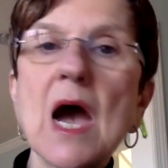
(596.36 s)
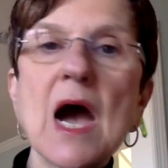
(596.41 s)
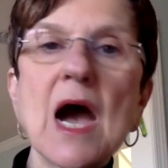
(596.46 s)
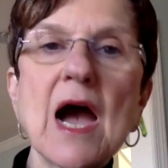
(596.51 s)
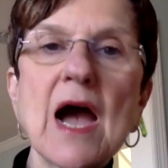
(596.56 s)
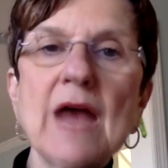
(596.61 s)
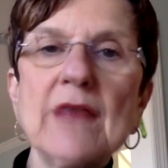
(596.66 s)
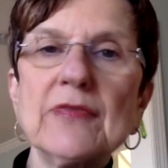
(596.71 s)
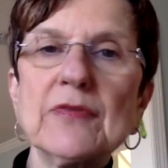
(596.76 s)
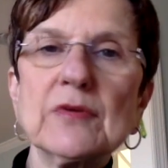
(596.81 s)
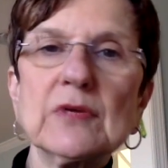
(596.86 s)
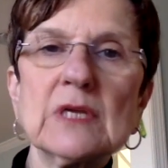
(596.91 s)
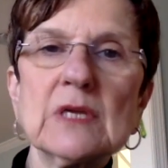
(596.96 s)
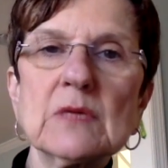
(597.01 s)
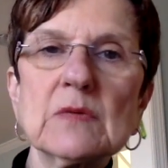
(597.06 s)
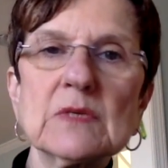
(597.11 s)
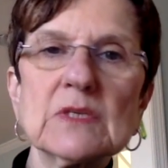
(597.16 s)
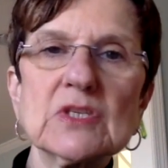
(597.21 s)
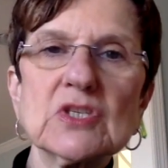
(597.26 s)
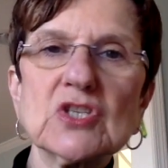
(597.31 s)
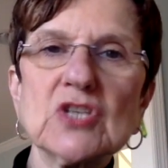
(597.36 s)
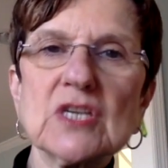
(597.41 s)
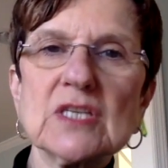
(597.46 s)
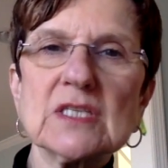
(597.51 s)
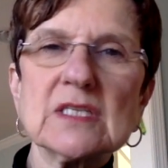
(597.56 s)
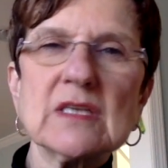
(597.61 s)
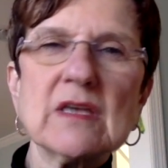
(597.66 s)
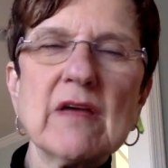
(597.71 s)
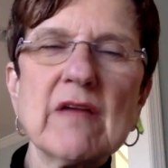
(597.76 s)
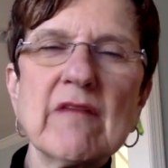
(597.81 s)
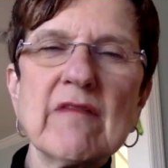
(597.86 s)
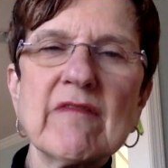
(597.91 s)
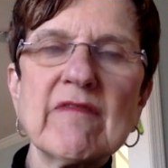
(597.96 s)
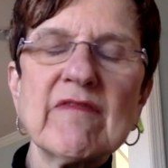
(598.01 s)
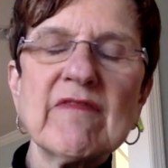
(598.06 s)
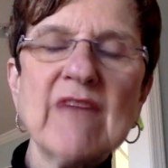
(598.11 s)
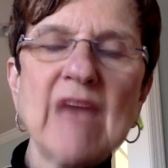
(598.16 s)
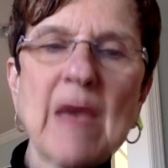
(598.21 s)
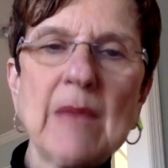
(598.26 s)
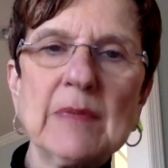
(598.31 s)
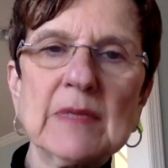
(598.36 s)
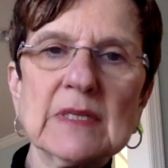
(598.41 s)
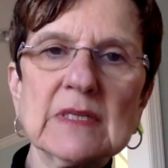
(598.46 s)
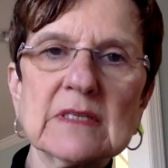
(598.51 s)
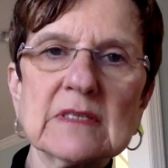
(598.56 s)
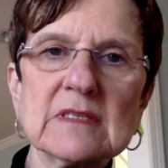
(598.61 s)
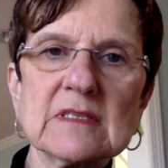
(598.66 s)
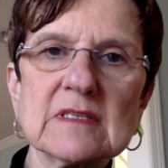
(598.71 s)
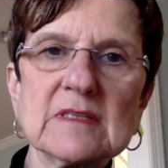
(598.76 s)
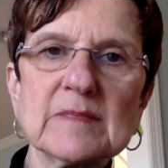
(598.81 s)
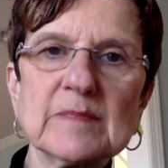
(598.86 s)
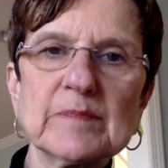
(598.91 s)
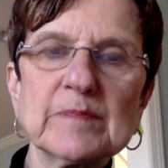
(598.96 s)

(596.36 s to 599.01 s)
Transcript: I thought he was just fabulous.